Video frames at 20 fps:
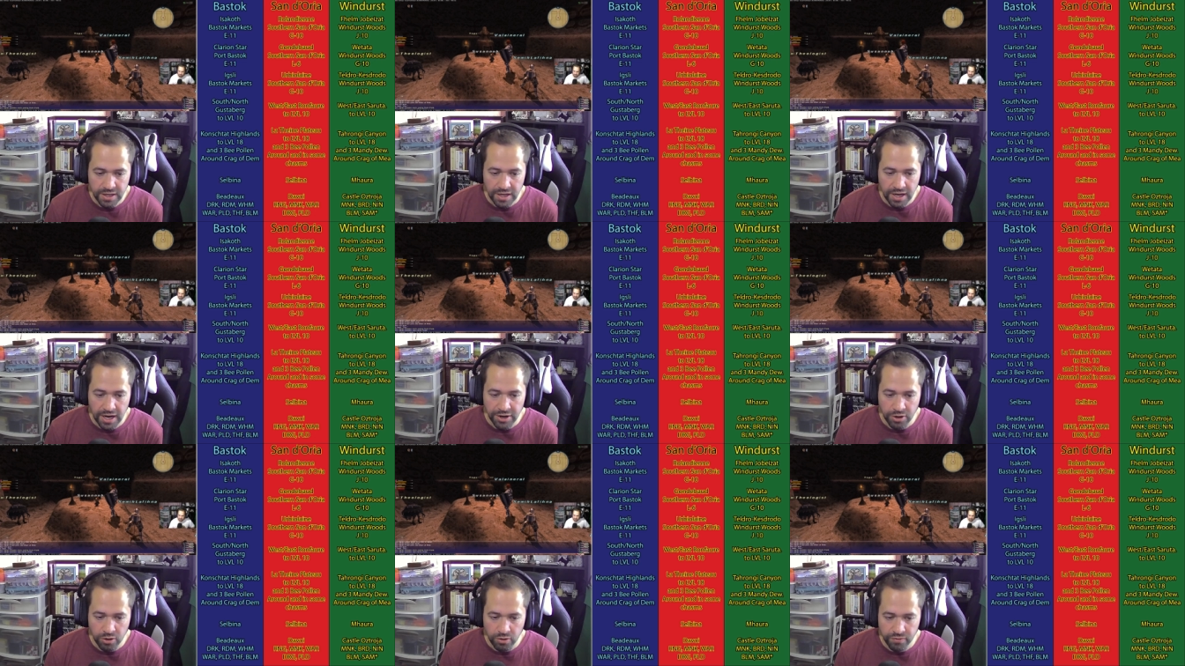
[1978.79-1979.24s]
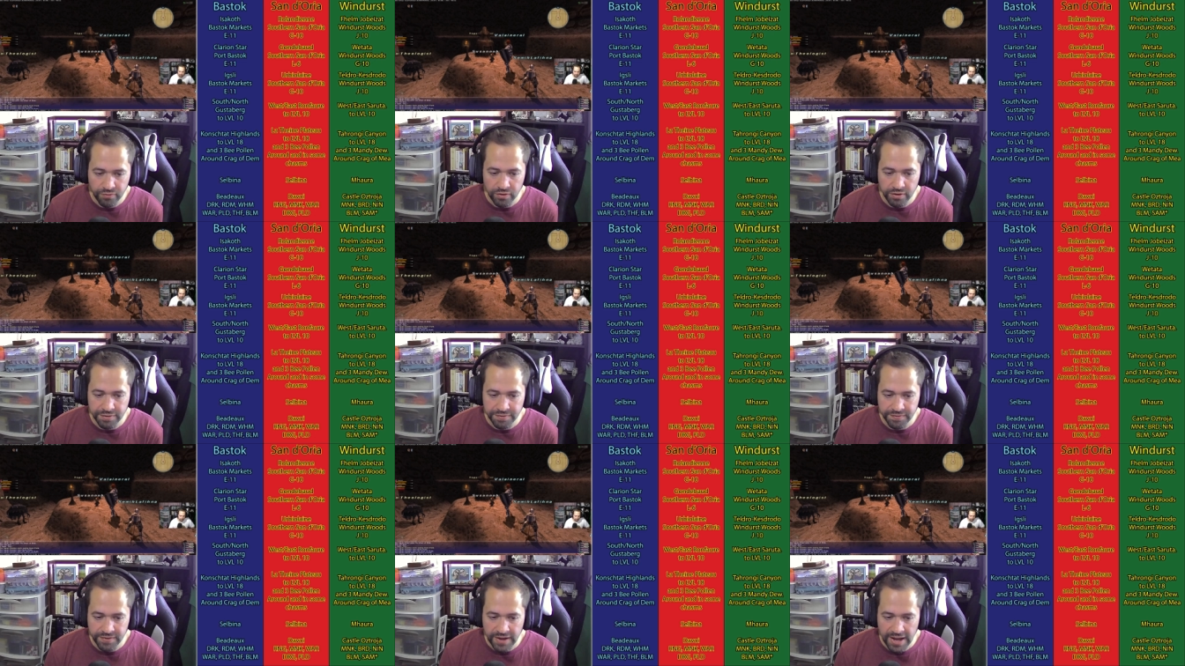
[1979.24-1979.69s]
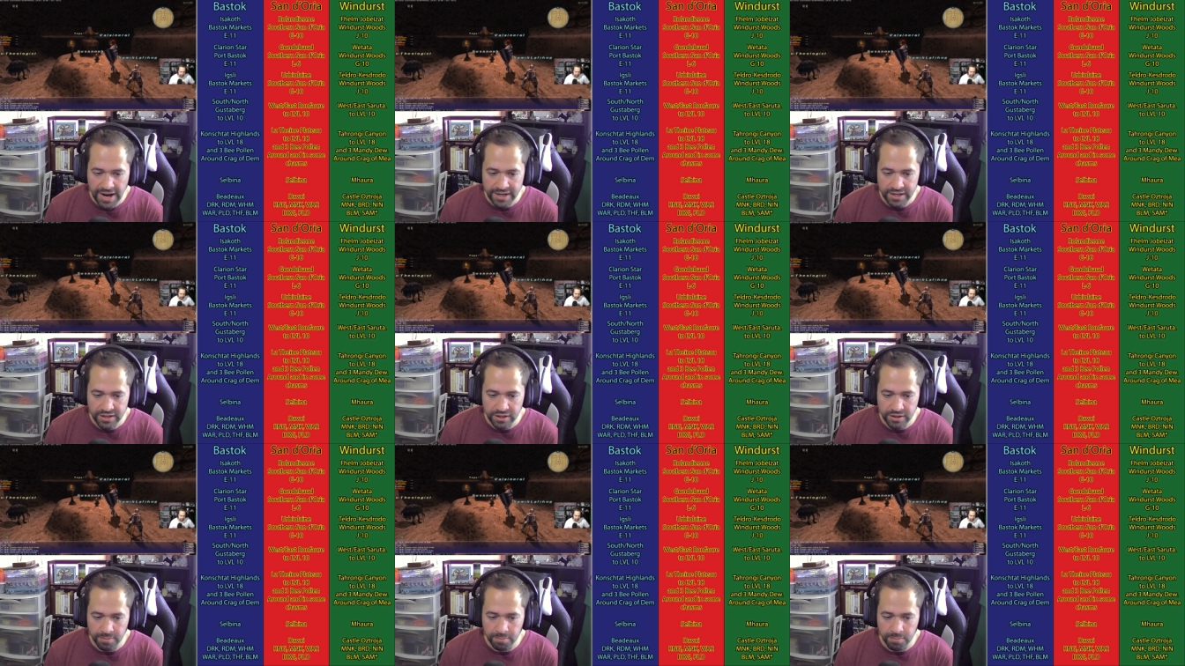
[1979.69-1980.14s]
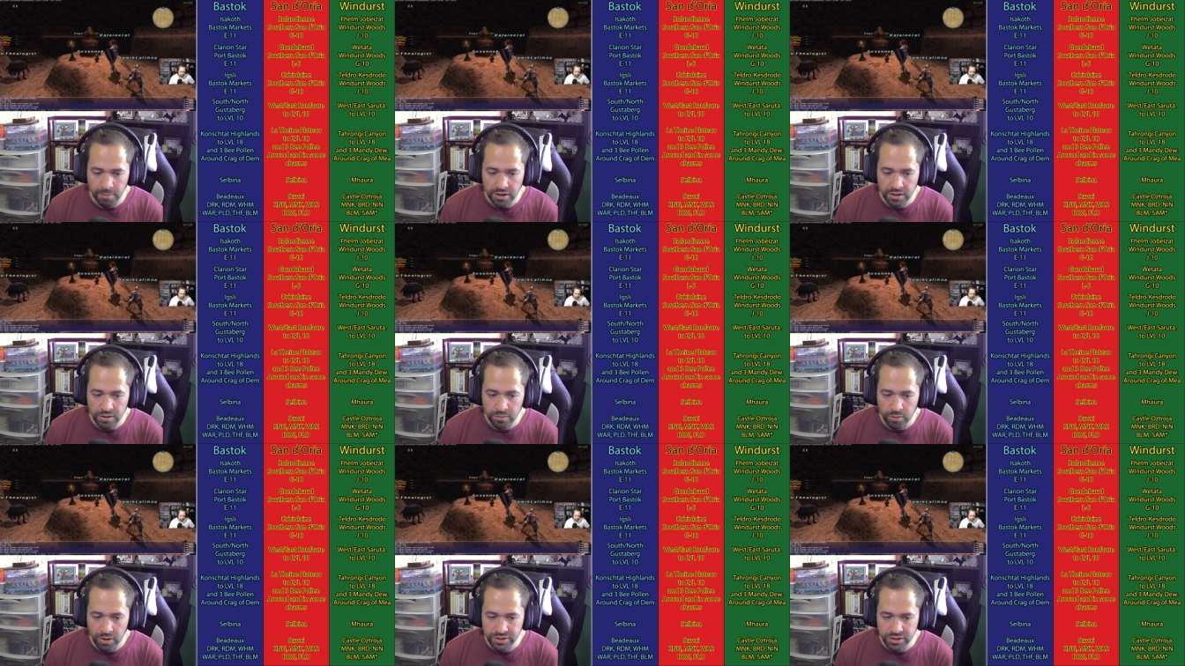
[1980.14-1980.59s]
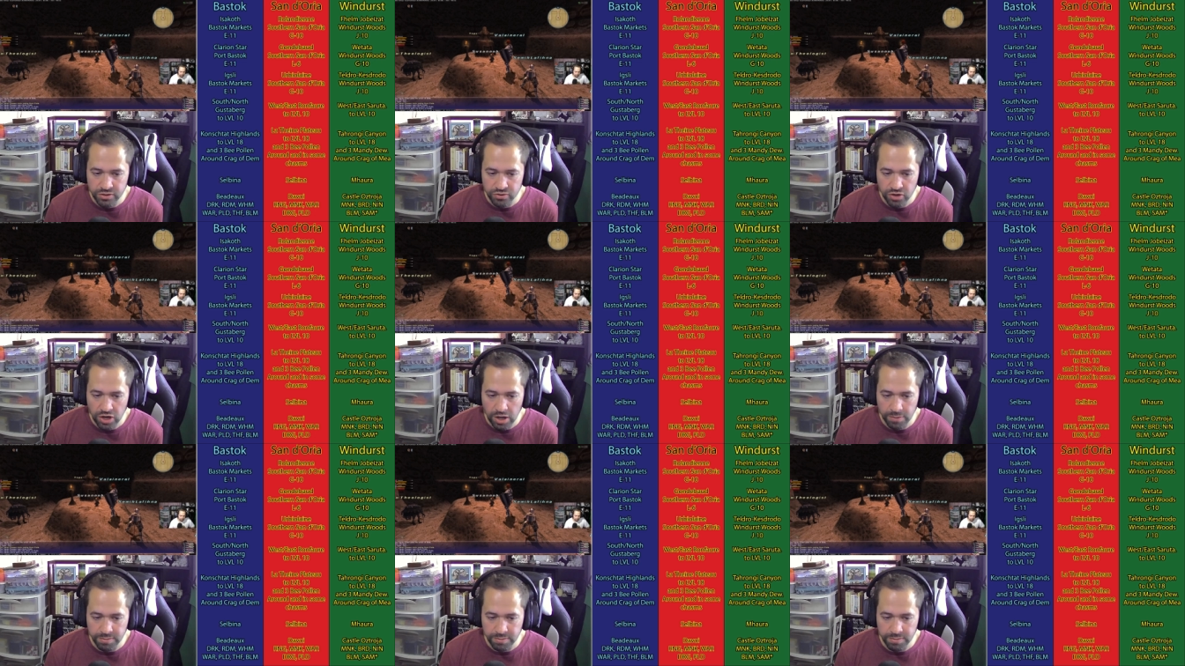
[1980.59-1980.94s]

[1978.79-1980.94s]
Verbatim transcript: I know for a fact that the Monk ones drop